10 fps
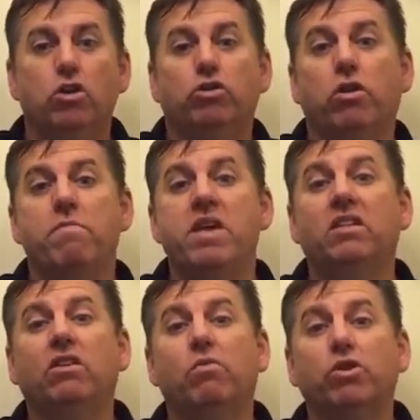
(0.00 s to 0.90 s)
So the
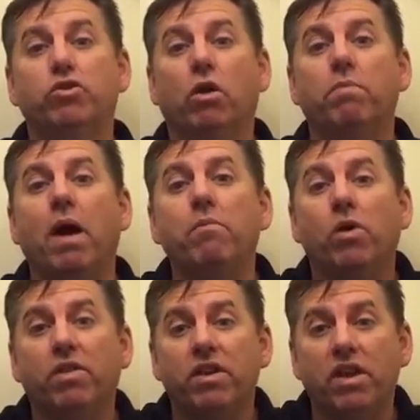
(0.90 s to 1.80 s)
minute that we're short by
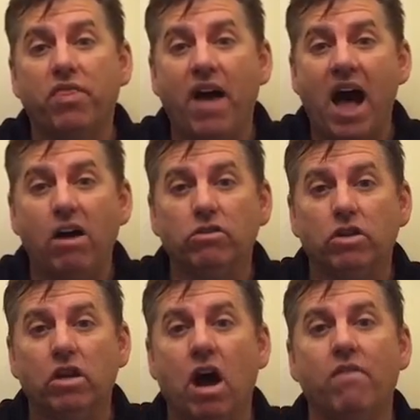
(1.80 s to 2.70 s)
more than
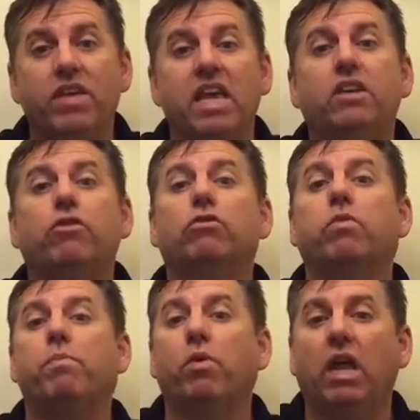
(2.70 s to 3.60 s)
1,000 of the interest
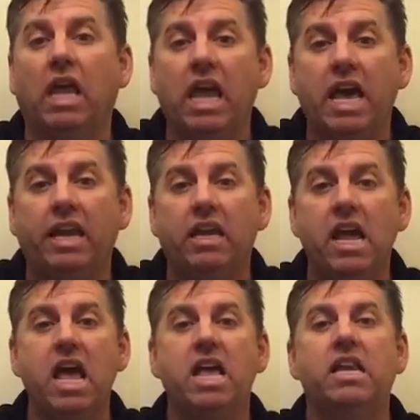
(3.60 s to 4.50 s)
we're putting
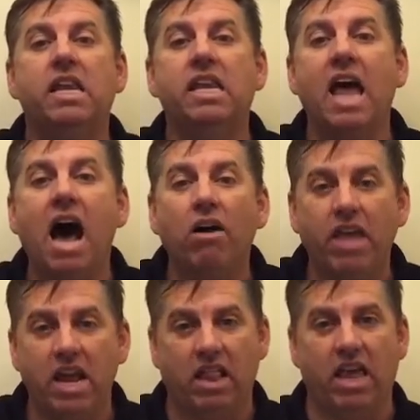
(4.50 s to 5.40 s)
in, now
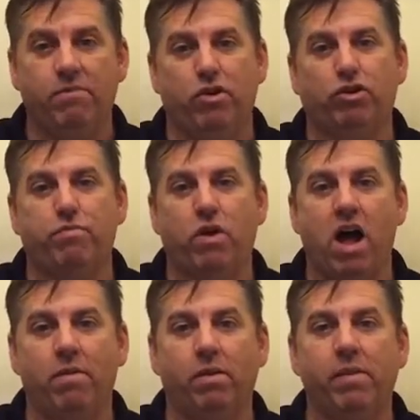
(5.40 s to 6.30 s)
they claim there's a
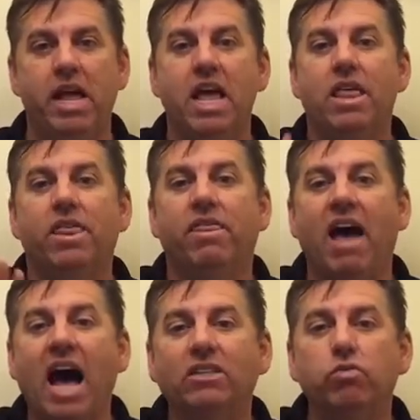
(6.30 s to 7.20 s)
problem.
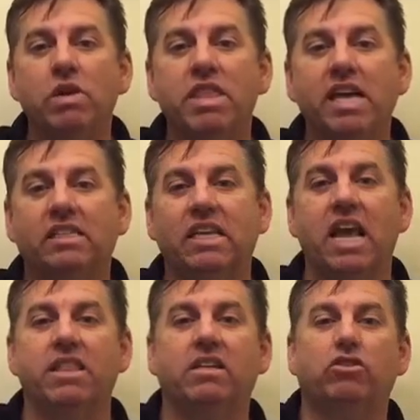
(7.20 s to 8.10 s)
That's when they
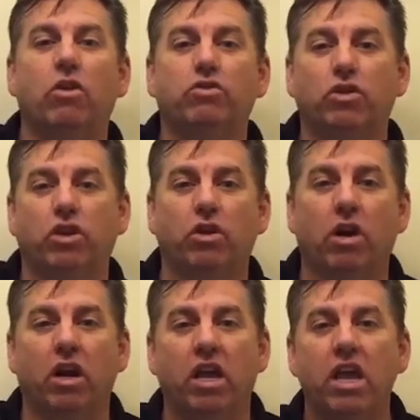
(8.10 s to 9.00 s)
say that Social
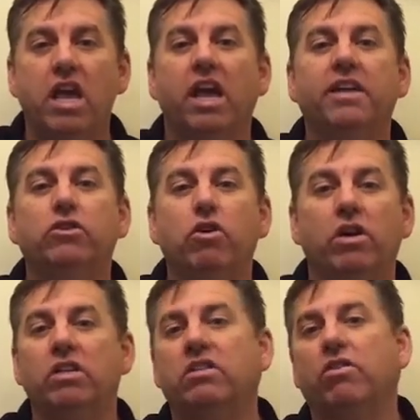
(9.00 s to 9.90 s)
Security is
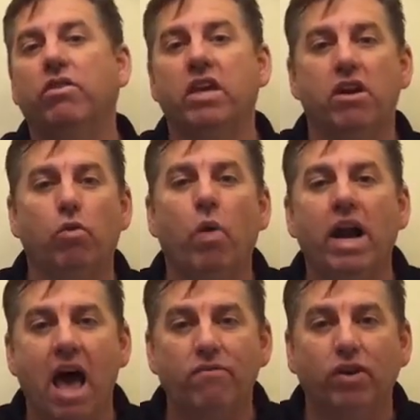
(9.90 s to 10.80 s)
good until the year
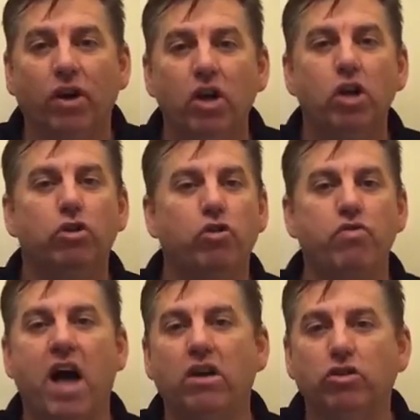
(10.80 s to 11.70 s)
whatever,
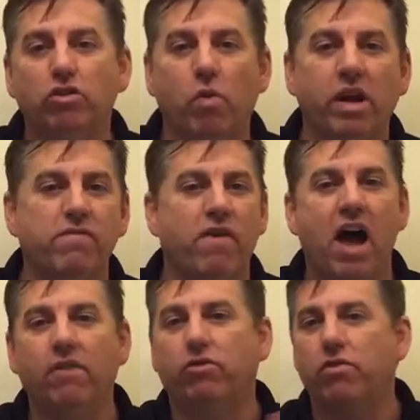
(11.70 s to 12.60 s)

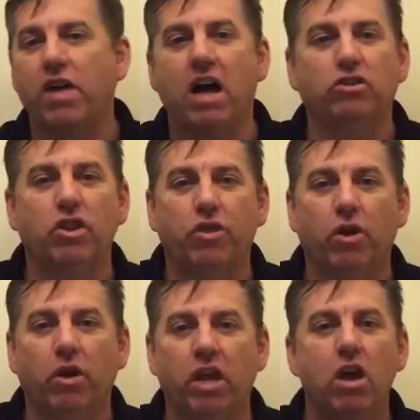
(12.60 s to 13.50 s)
2025,
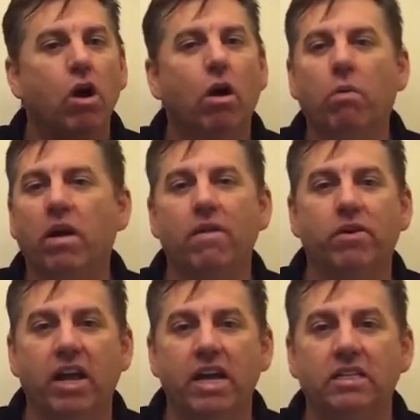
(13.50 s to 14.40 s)
2030, or
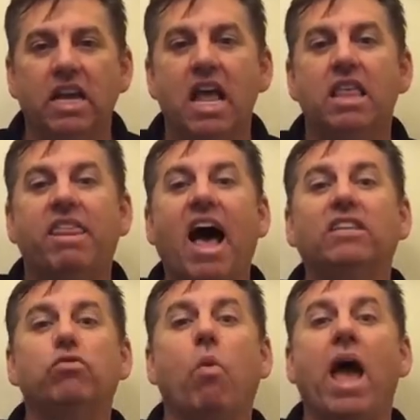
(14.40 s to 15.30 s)
whatever it is.
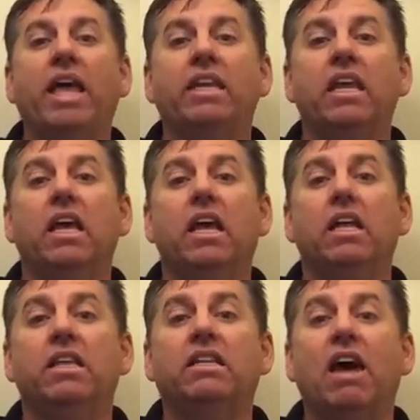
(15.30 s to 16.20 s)
That's when
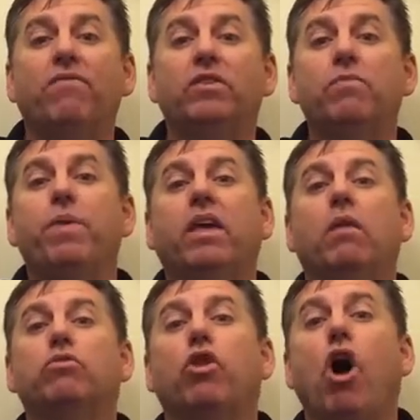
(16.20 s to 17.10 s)
the deficit
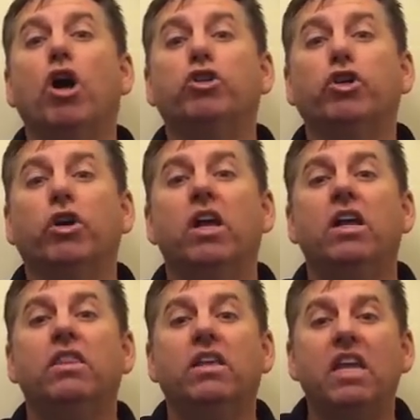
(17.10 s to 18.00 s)
becomes larger
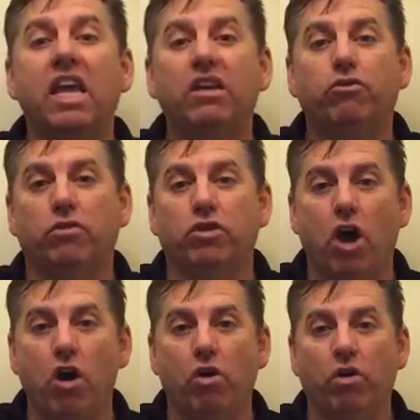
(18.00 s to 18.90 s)
than the interest
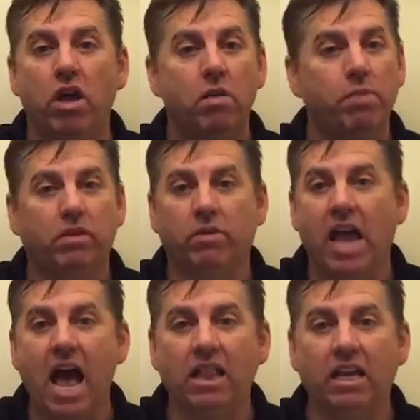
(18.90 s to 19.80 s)
owed. But the
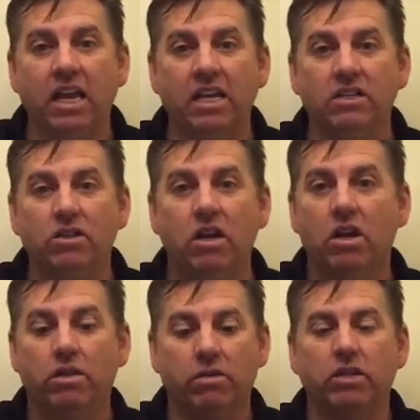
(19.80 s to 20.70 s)
reality is
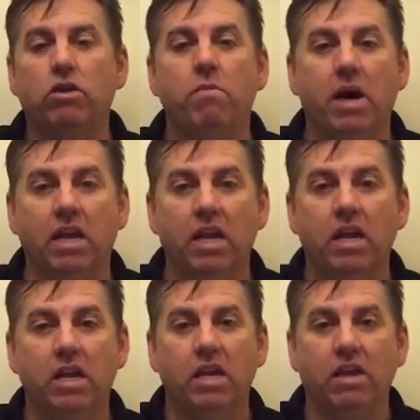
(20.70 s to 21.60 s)
there is no
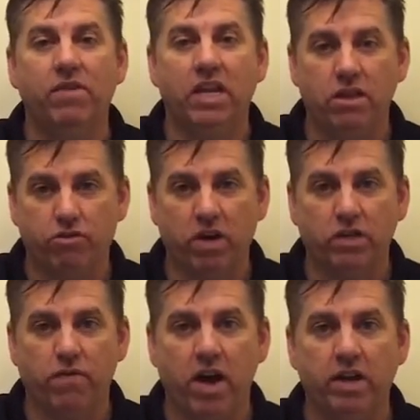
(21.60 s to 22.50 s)
money even in the
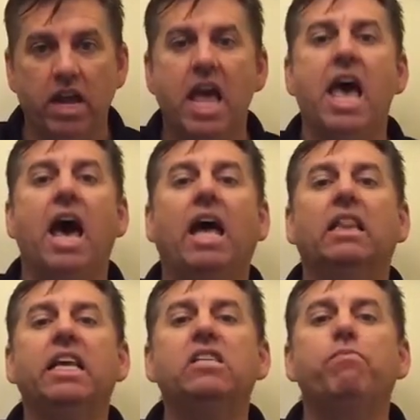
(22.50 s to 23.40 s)
trust fund. At
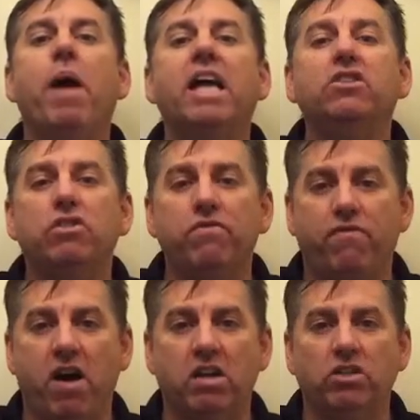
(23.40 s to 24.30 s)
least pension
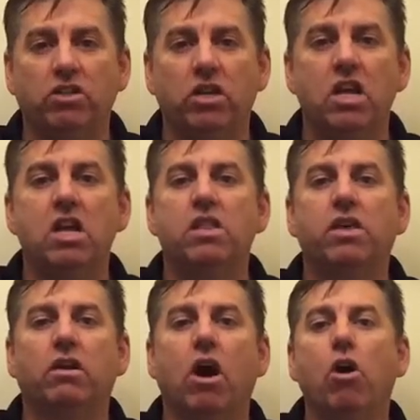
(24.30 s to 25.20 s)
funds
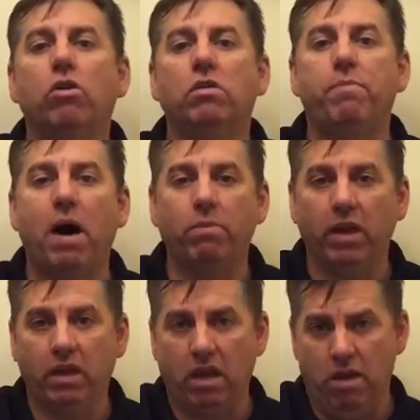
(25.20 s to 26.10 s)
that are owed to
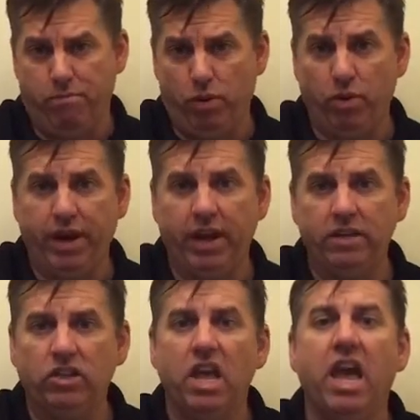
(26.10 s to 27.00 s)
public
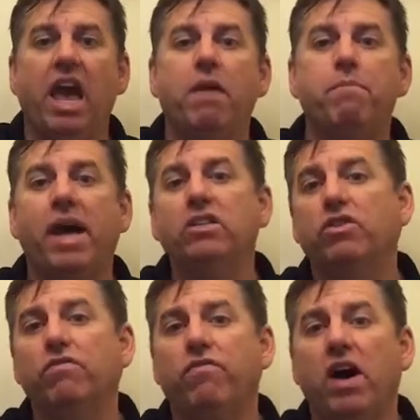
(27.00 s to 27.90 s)
employees and
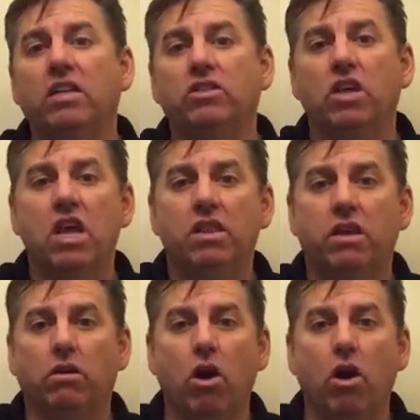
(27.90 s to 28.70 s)
pension funds that are